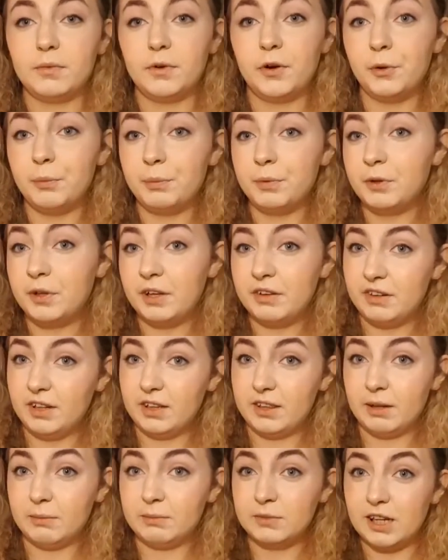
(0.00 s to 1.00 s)
hope you give it
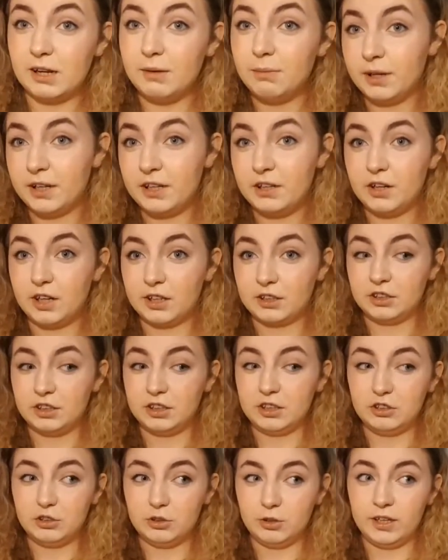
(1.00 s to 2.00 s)
a thumbs up and you
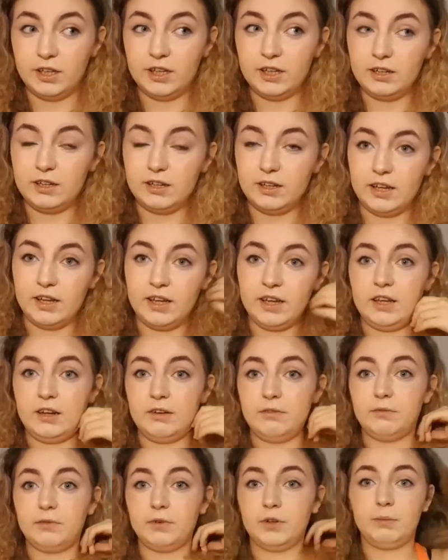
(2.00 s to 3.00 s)
actually enjoy it.
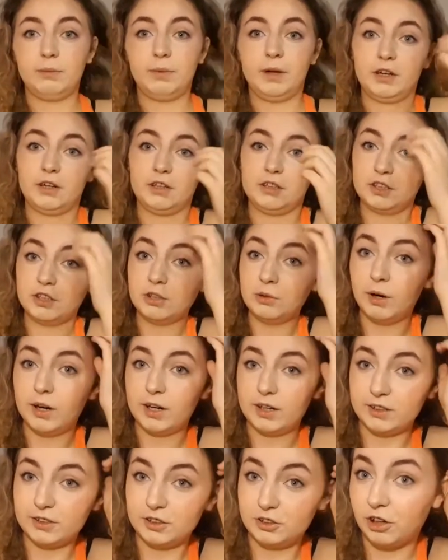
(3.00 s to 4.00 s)
And for the parents who
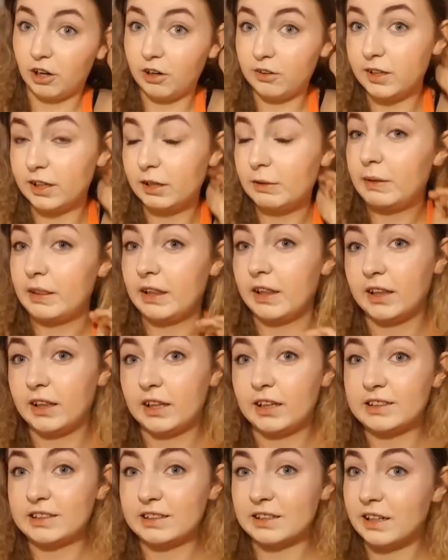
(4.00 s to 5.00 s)
are struggling with the
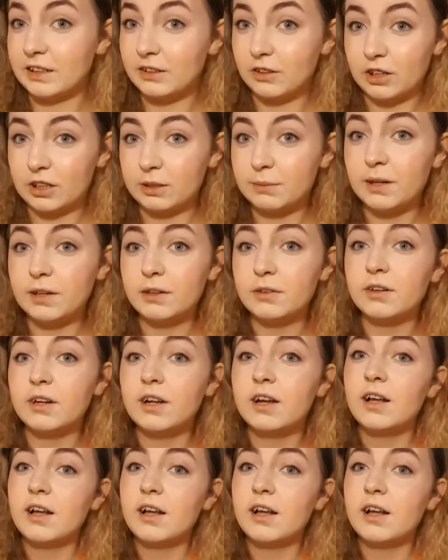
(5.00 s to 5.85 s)
things that I talk about,